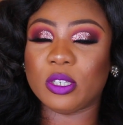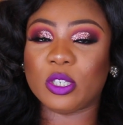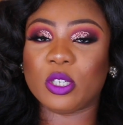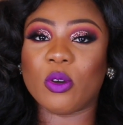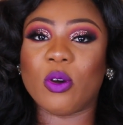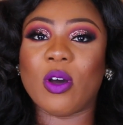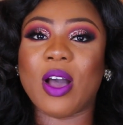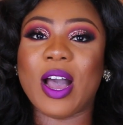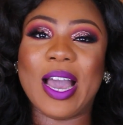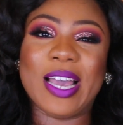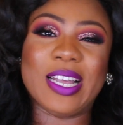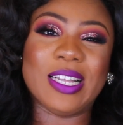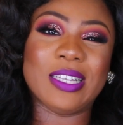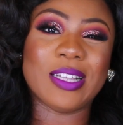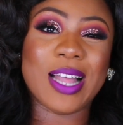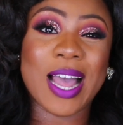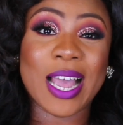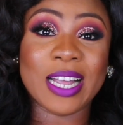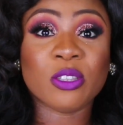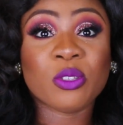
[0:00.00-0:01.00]
So
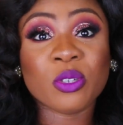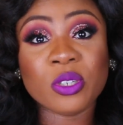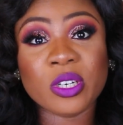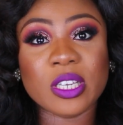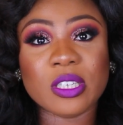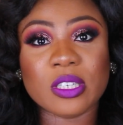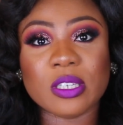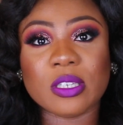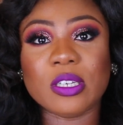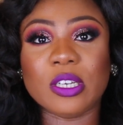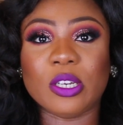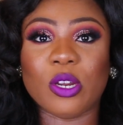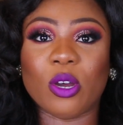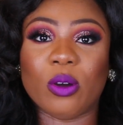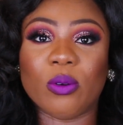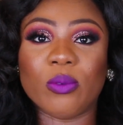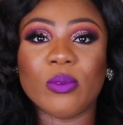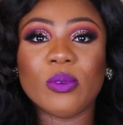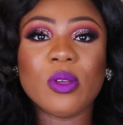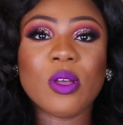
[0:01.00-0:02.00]
I do this,
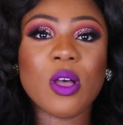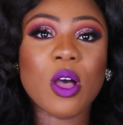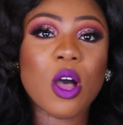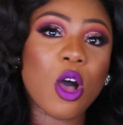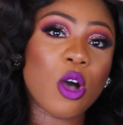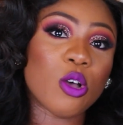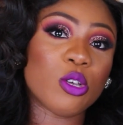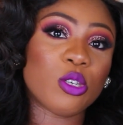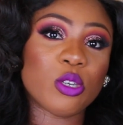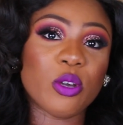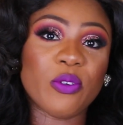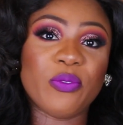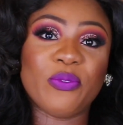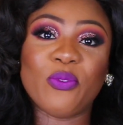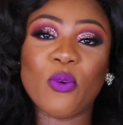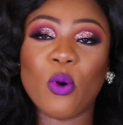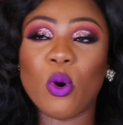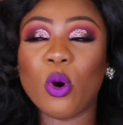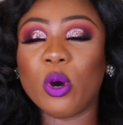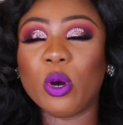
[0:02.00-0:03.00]
a also
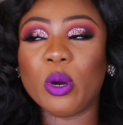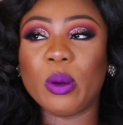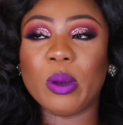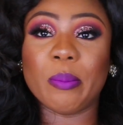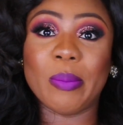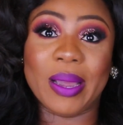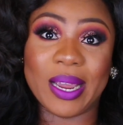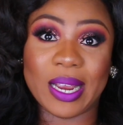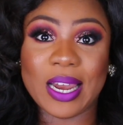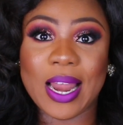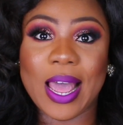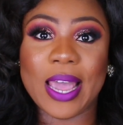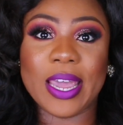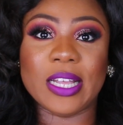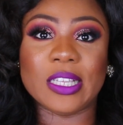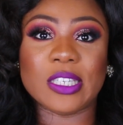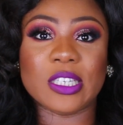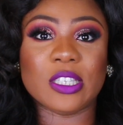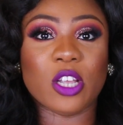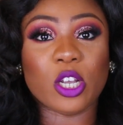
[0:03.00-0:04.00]
for my
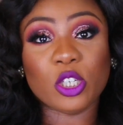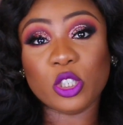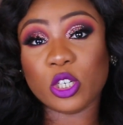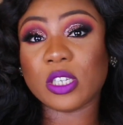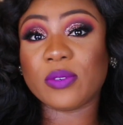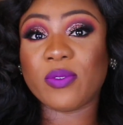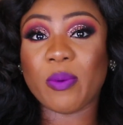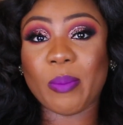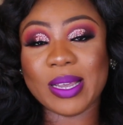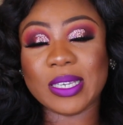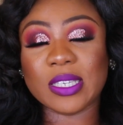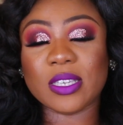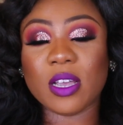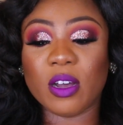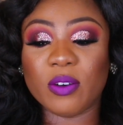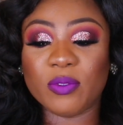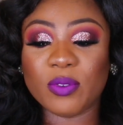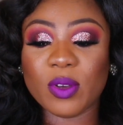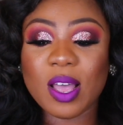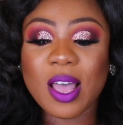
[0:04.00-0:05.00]
clients, not just for
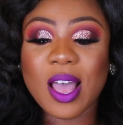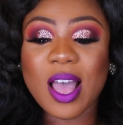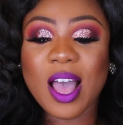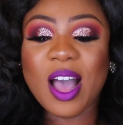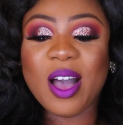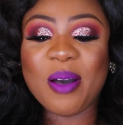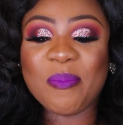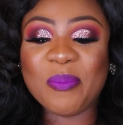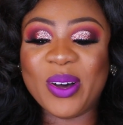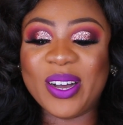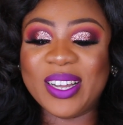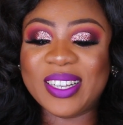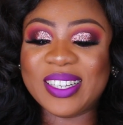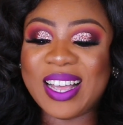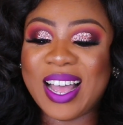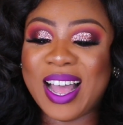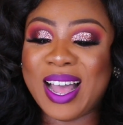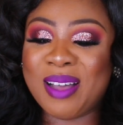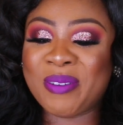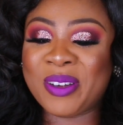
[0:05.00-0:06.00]
myself. But
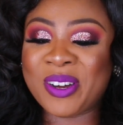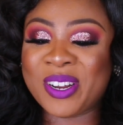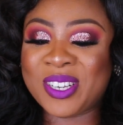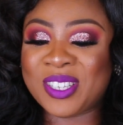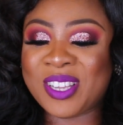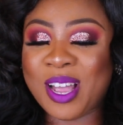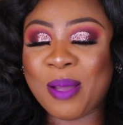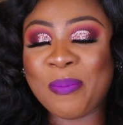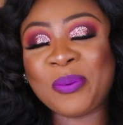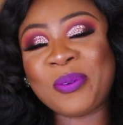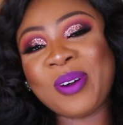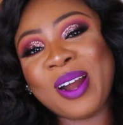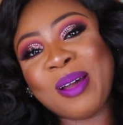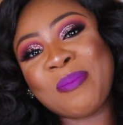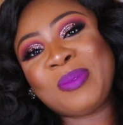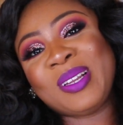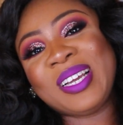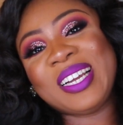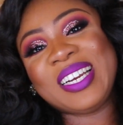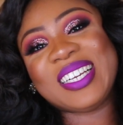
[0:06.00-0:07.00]
I'm gonna stop
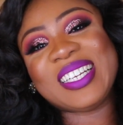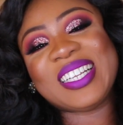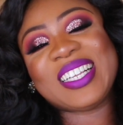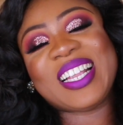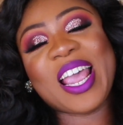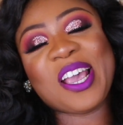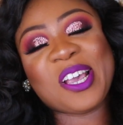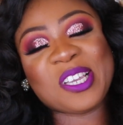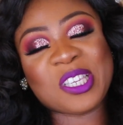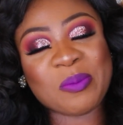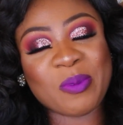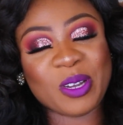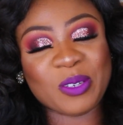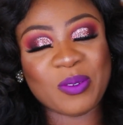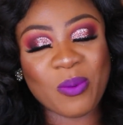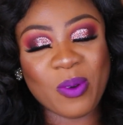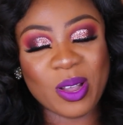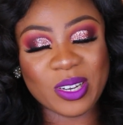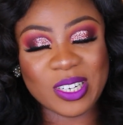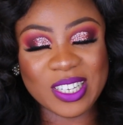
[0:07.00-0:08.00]
rambling. Thank you so much for
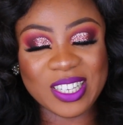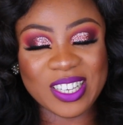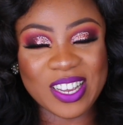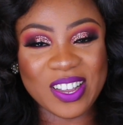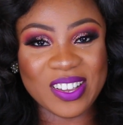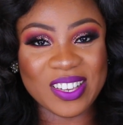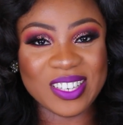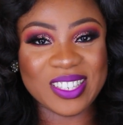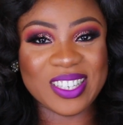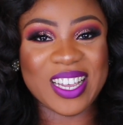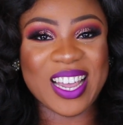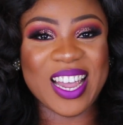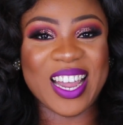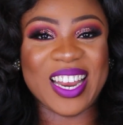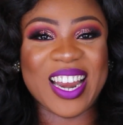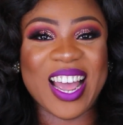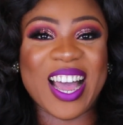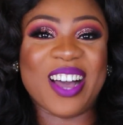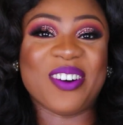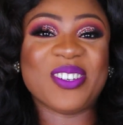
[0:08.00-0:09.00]
watching those,
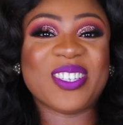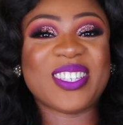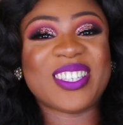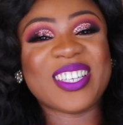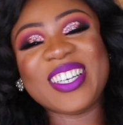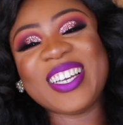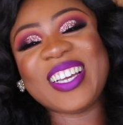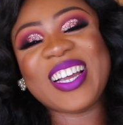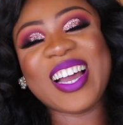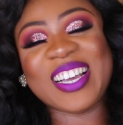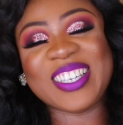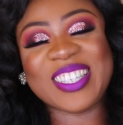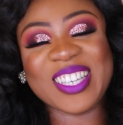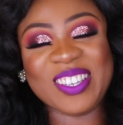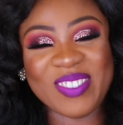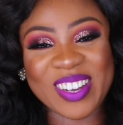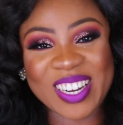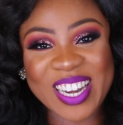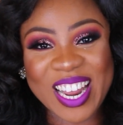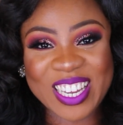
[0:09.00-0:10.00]
and I will see you guys in
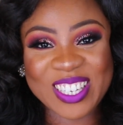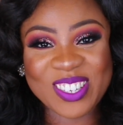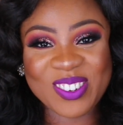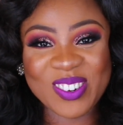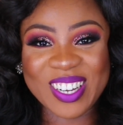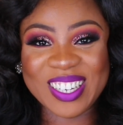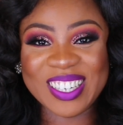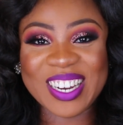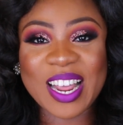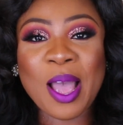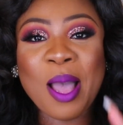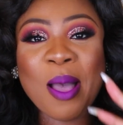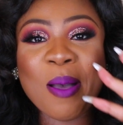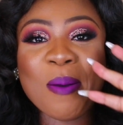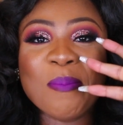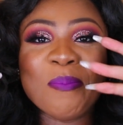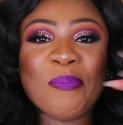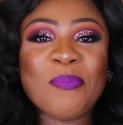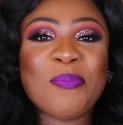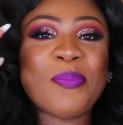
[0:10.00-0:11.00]
my next one.
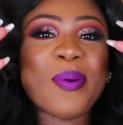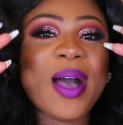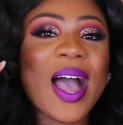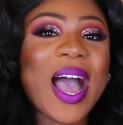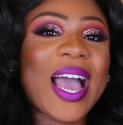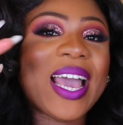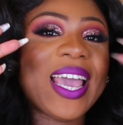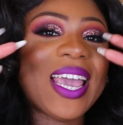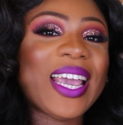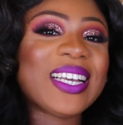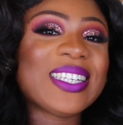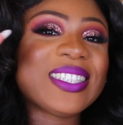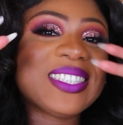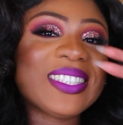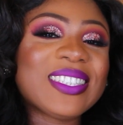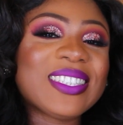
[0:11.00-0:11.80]
Bye.